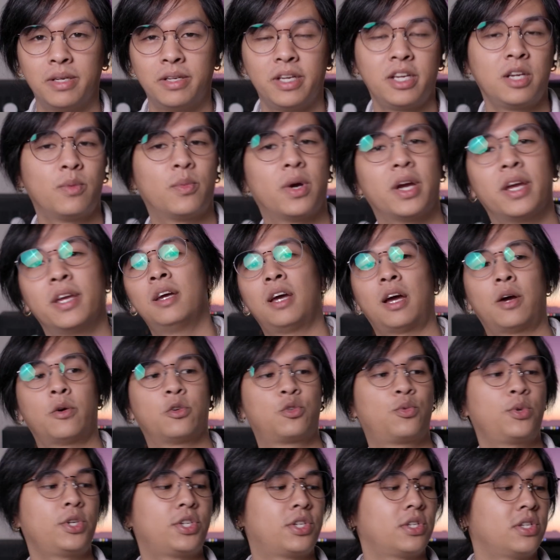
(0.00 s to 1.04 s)
anyway, I
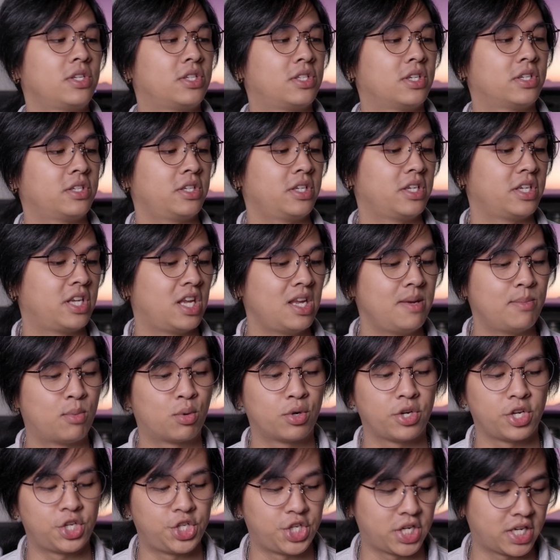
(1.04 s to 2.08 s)
was recently sent a
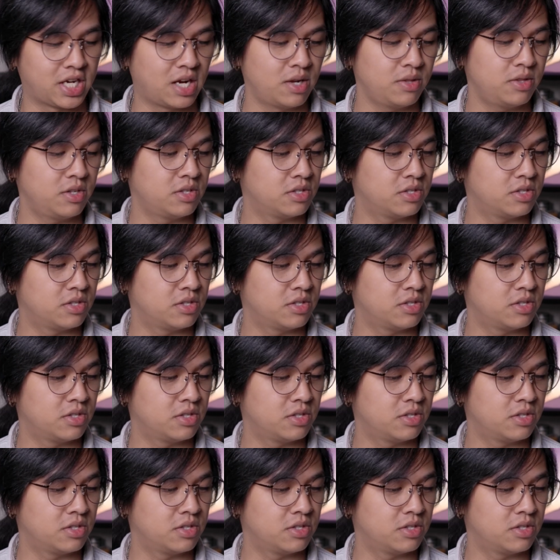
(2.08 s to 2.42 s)
keyboard to check out.